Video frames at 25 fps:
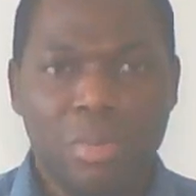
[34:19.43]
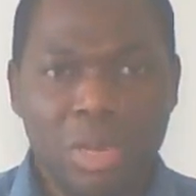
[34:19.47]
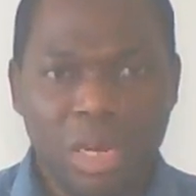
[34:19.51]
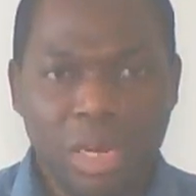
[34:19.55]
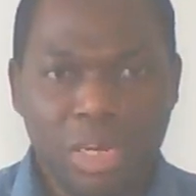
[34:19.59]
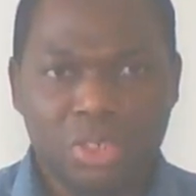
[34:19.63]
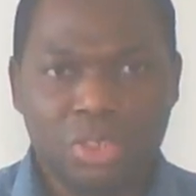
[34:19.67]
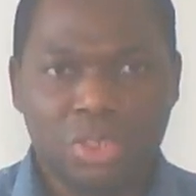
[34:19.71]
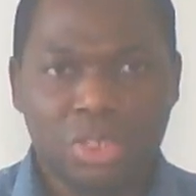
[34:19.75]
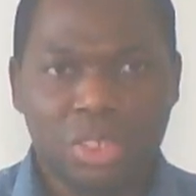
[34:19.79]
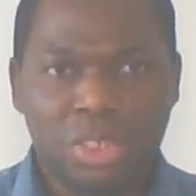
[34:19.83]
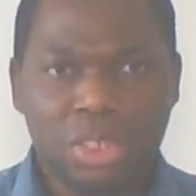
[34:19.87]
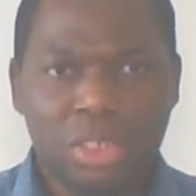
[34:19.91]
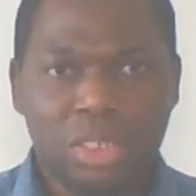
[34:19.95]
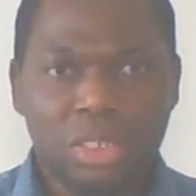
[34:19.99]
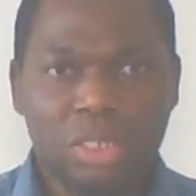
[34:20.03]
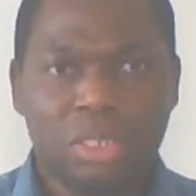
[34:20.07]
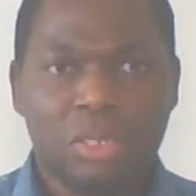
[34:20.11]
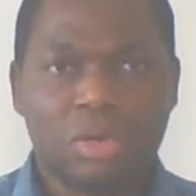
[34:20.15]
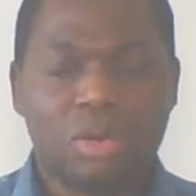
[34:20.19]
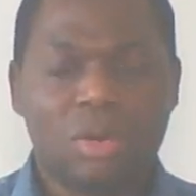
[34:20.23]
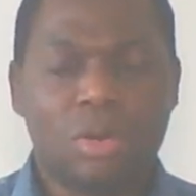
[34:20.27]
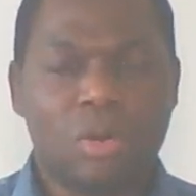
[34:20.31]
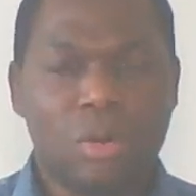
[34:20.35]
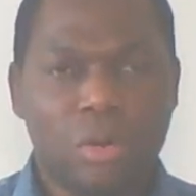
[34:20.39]

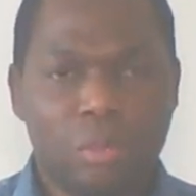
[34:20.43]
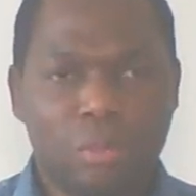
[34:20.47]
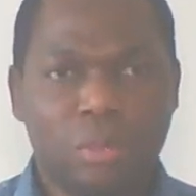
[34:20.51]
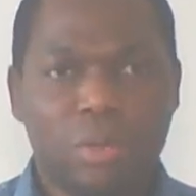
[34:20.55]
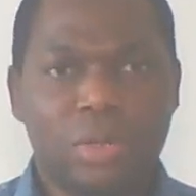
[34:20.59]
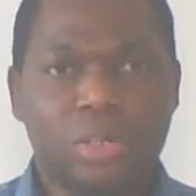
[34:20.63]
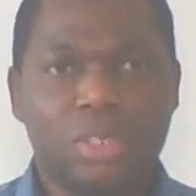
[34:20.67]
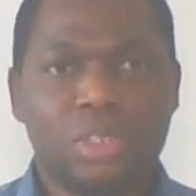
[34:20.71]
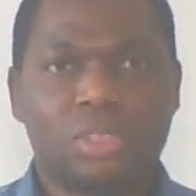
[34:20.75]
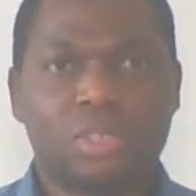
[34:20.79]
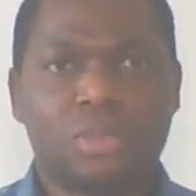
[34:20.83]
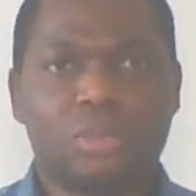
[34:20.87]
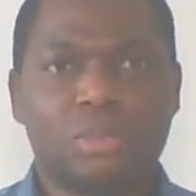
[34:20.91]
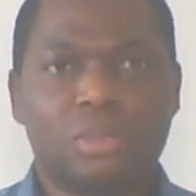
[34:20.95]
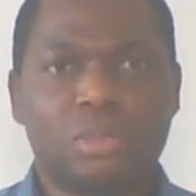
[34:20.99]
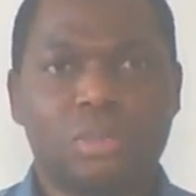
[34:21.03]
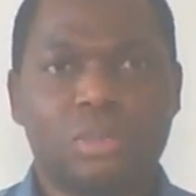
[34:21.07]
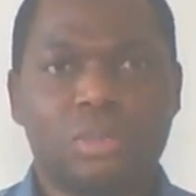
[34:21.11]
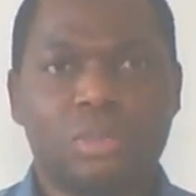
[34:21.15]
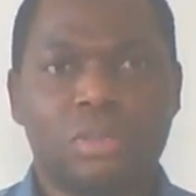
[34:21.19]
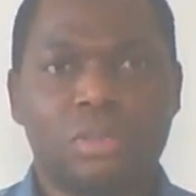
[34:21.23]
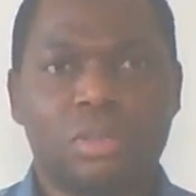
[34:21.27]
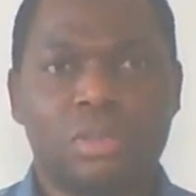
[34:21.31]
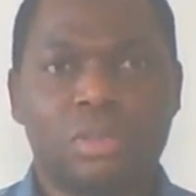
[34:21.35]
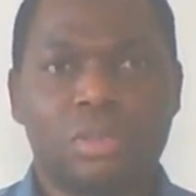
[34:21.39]
military or
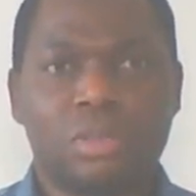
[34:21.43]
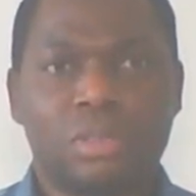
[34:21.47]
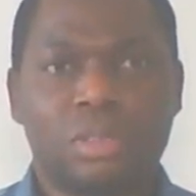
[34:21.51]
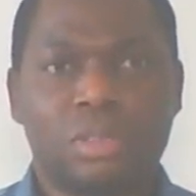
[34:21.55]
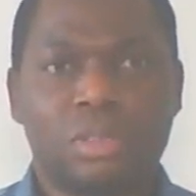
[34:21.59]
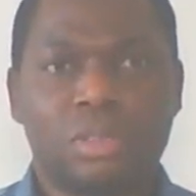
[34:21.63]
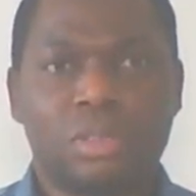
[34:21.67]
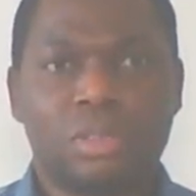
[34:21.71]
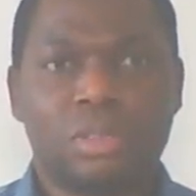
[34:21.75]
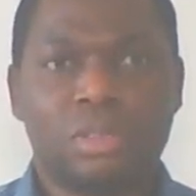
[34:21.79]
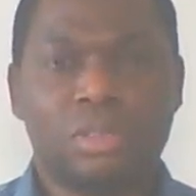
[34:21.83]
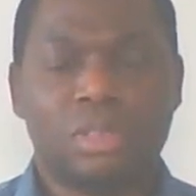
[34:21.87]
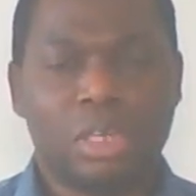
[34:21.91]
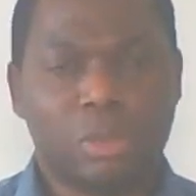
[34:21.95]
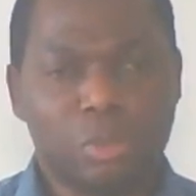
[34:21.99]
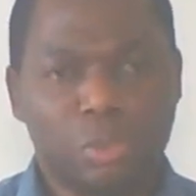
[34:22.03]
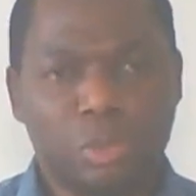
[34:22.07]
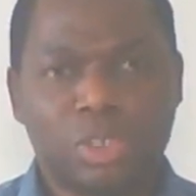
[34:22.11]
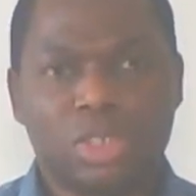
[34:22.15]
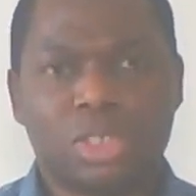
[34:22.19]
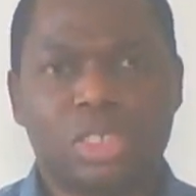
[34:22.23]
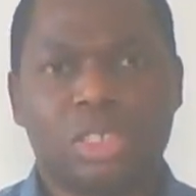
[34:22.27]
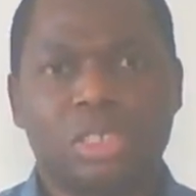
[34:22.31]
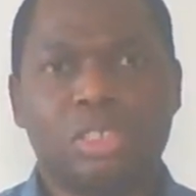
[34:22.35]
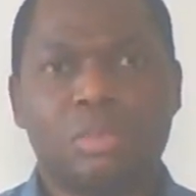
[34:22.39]
political, that
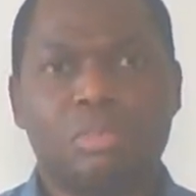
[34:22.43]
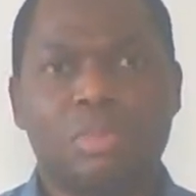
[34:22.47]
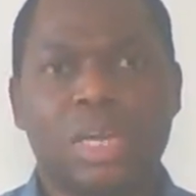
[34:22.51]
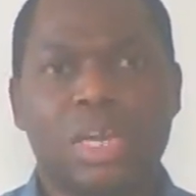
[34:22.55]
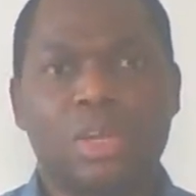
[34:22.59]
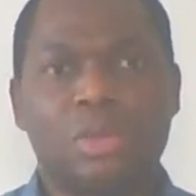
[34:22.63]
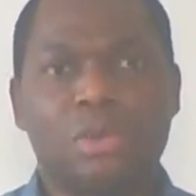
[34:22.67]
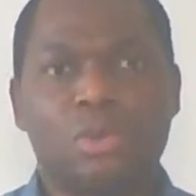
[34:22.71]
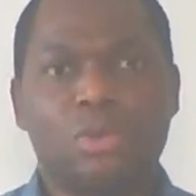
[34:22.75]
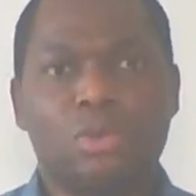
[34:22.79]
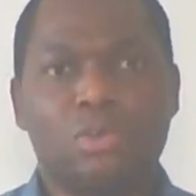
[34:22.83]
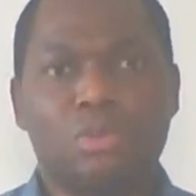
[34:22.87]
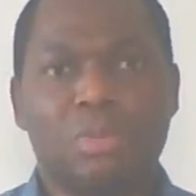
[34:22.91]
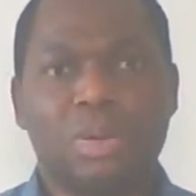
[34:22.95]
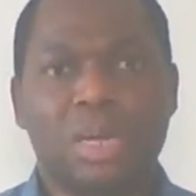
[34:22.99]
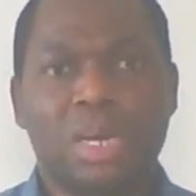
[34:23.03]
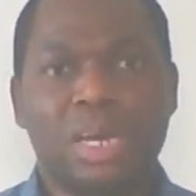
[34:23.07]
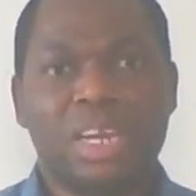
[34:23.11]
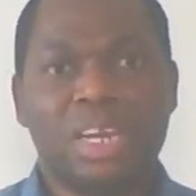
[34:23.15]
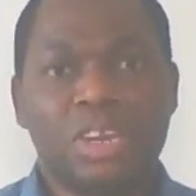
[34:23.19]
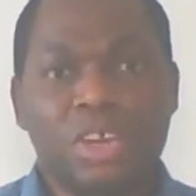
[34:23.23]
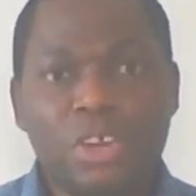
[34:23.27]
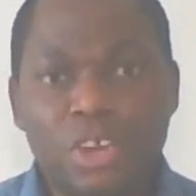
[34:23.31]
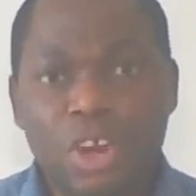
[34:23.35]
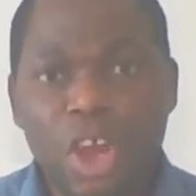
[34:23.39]
was killed by
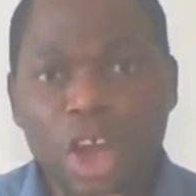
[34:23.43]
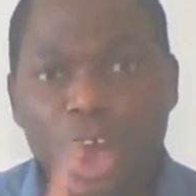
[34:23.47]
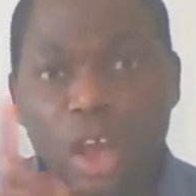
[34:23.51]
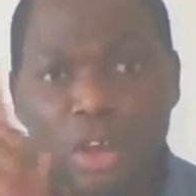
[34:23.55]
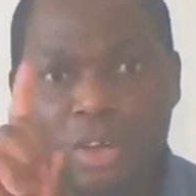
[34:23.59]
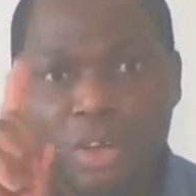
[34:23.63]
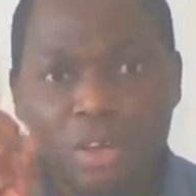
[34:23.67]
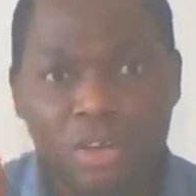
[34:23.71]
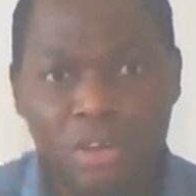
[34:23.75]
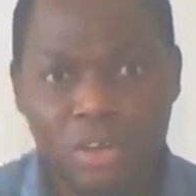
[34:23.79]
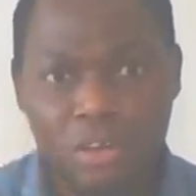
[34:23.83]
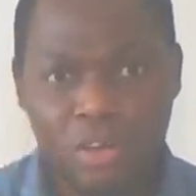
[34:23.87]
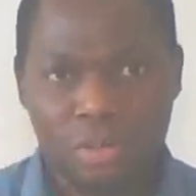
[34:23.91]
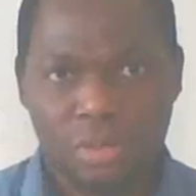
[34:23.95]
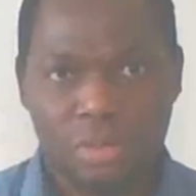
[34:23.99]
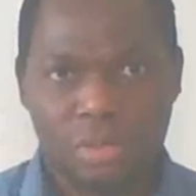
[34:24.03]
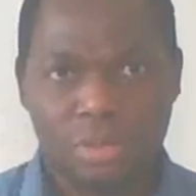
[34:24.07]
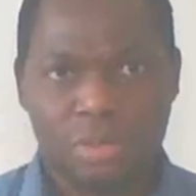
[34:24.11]
Yoruba. None.